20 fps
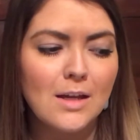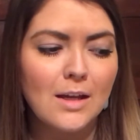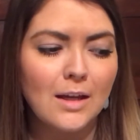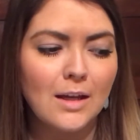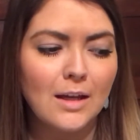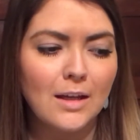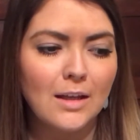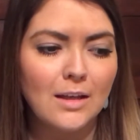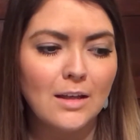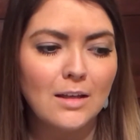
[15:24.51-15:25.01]

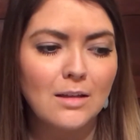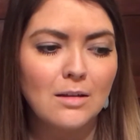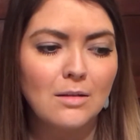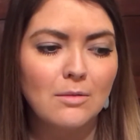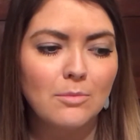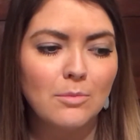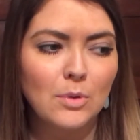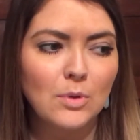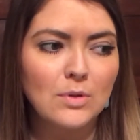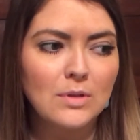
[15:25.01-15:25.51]
And
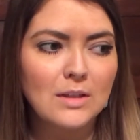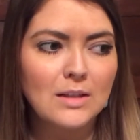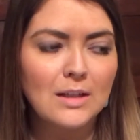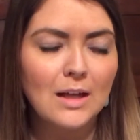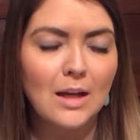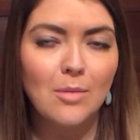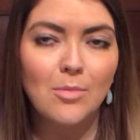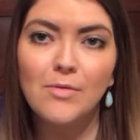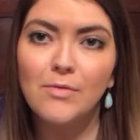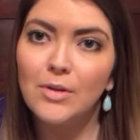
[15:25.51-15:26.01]
most of the
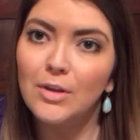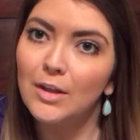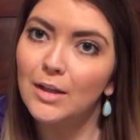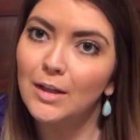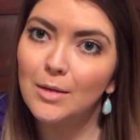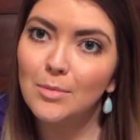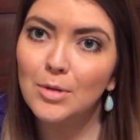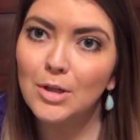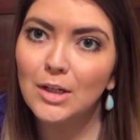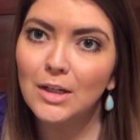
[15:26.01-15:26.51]
time I feel
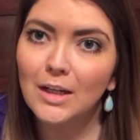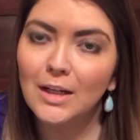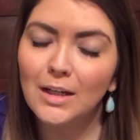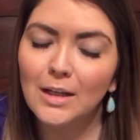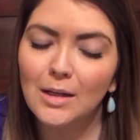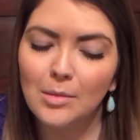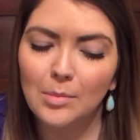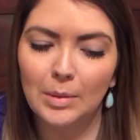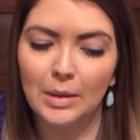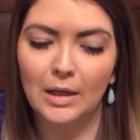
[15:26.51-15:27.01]
like I'm good at
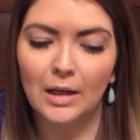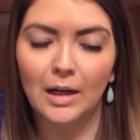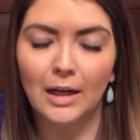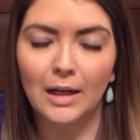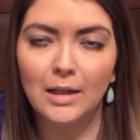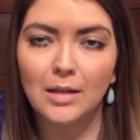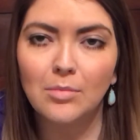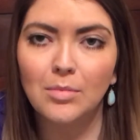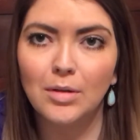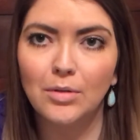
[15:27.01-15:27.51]
it, but
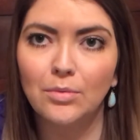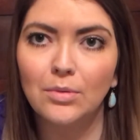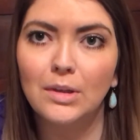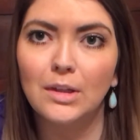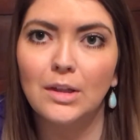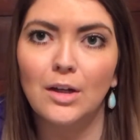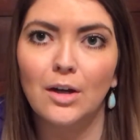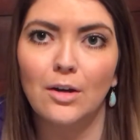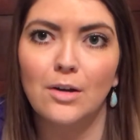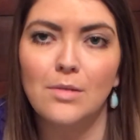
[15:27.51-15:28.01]
I can be
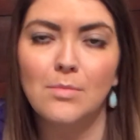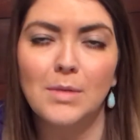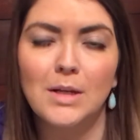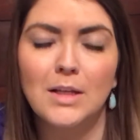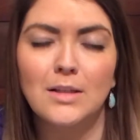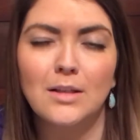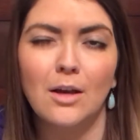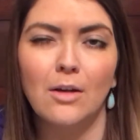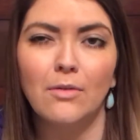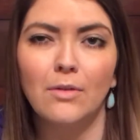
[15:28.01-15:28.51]
really hard on
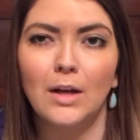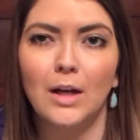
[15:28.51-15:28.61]
myself.